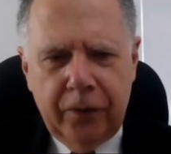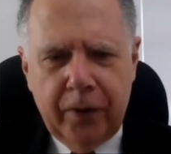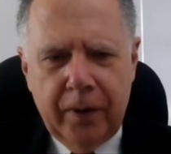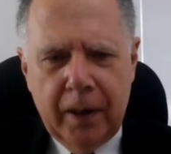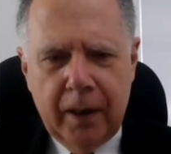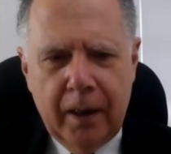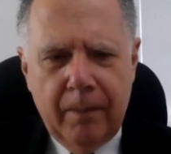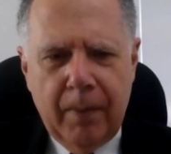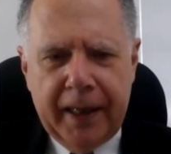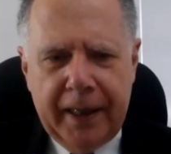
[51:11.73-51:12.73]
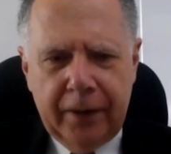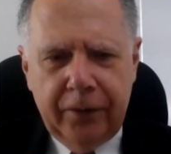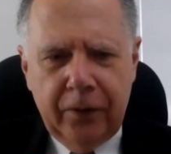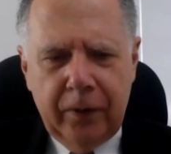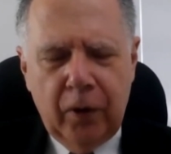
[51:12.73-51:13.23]
So my
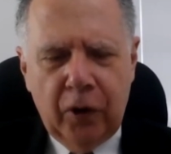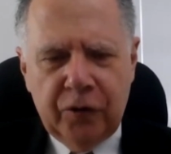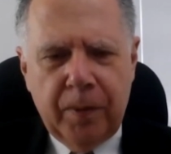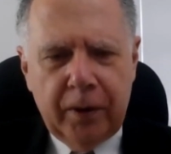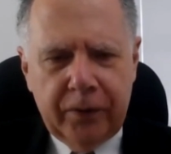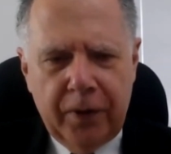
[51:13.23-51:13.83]
guess is large parts